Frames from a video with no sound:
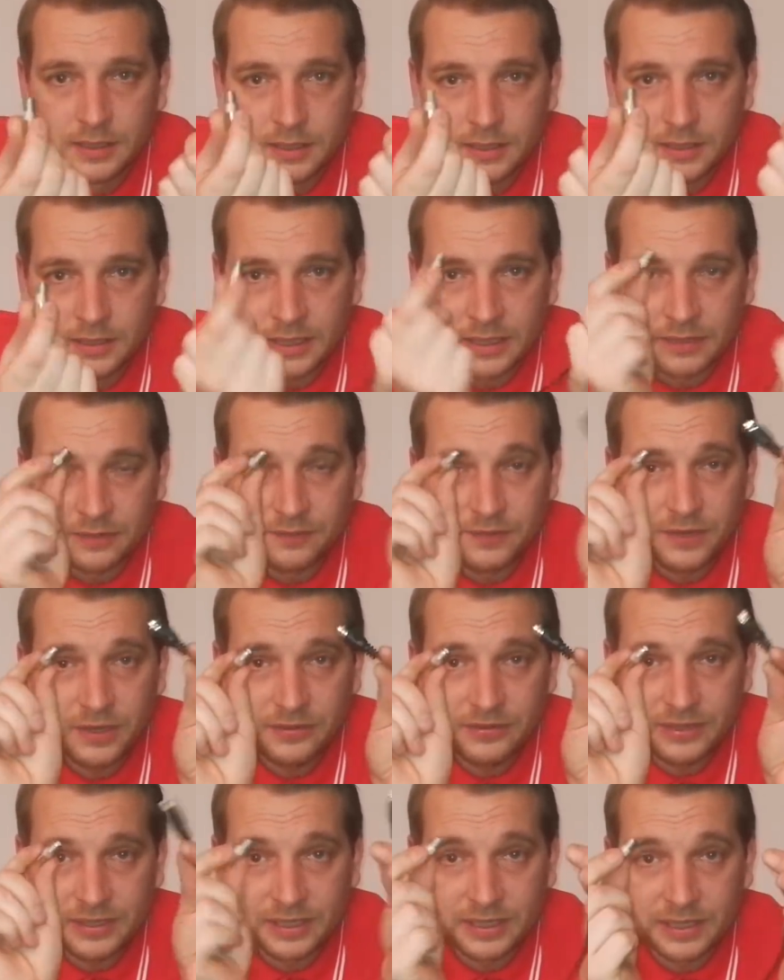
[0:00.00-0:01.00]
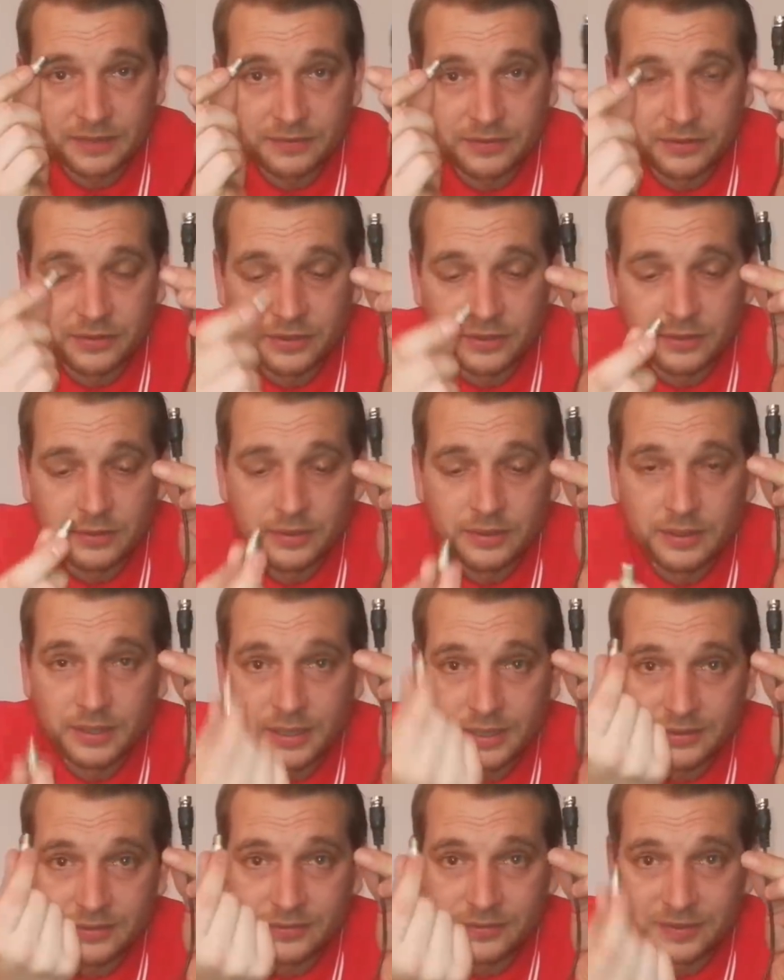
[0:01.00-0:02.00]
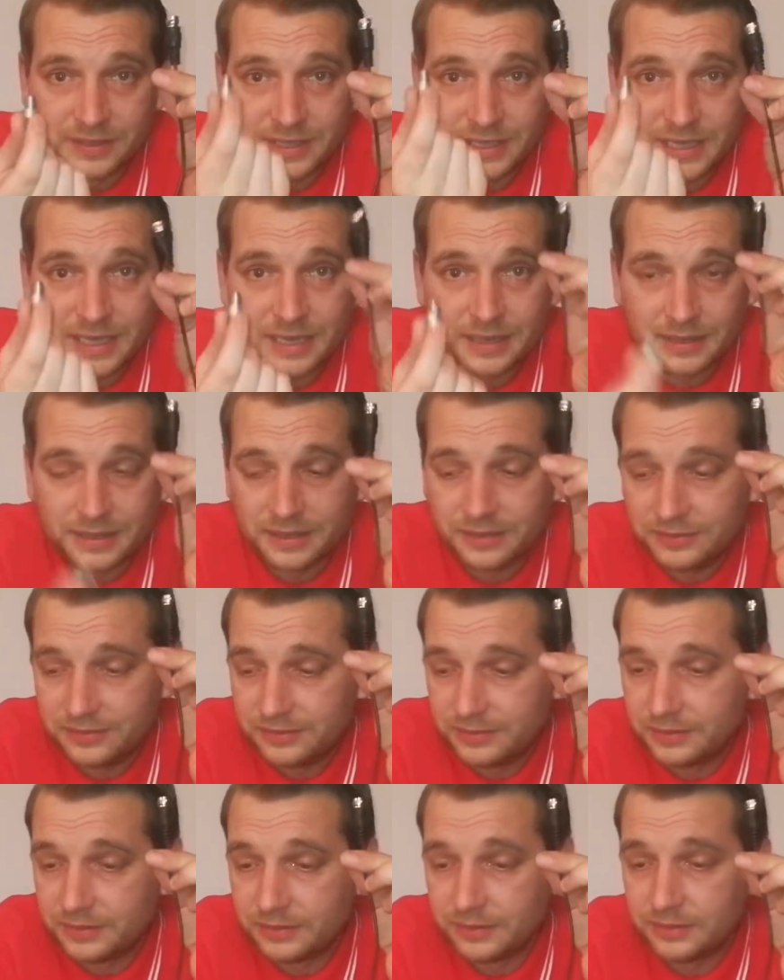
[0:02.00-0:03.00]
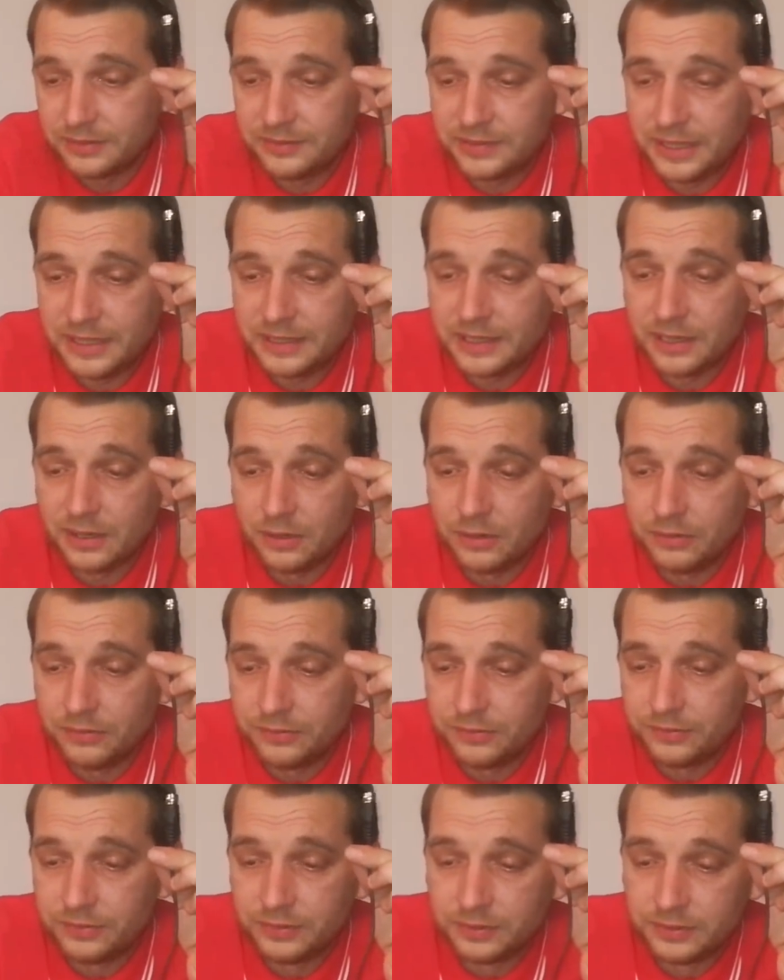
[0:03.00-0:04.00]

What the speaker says: Now the first thing you're going to have to do is forget this, take that off,